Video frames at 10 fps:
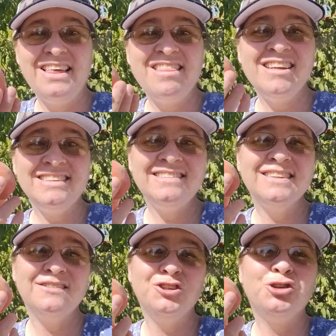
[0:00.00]
This
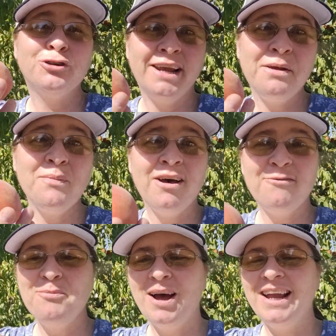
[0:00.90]
is a dream of
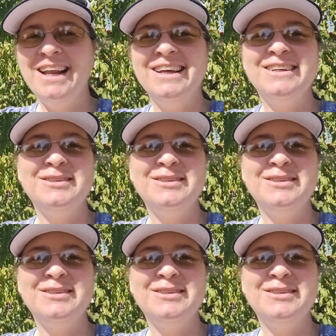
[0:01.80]
mine,